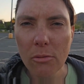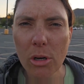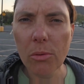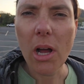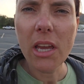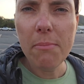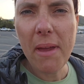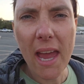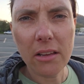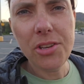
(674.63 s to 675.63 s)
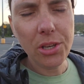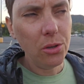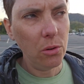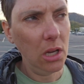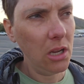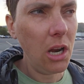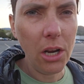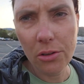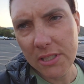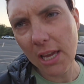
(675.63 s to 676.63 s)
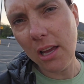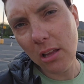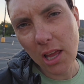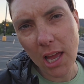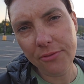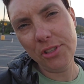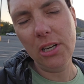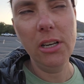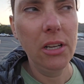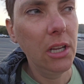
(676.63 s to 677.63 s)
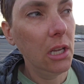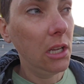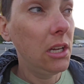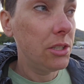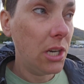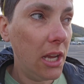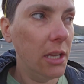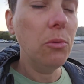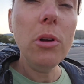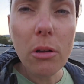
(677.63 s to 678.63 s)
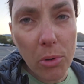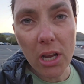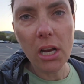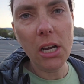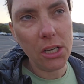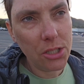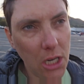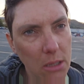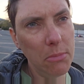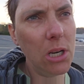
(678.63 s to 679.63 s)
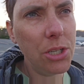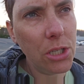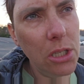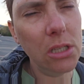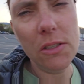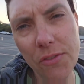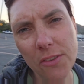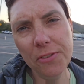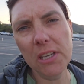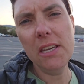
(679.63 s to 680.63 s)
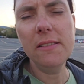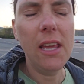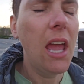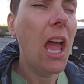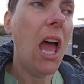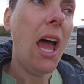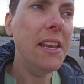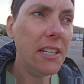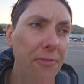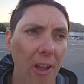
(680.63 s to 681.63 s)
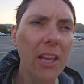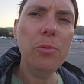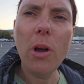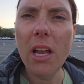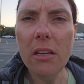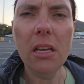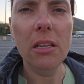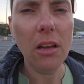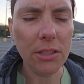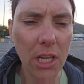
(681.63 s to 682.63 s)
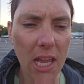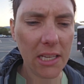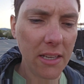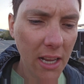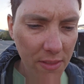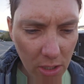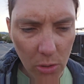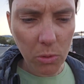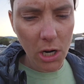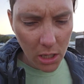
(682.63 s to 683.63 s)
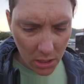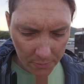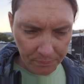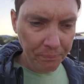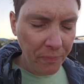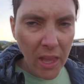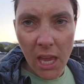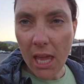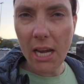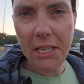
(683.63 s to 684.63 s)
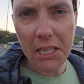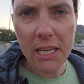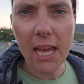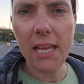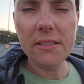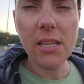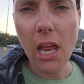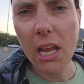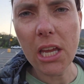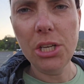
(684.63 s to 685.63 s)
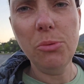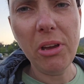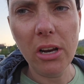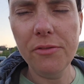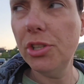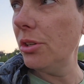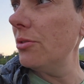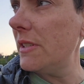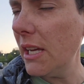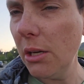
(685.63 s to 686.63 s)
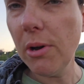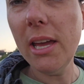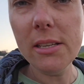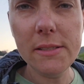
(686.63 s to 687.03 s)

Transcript: We're walking back to our hotel after trying Walmart and trying Marshalls for the fleece. I did find one online that I think will work. And I need to get Sonic a new pair of shoes anyway.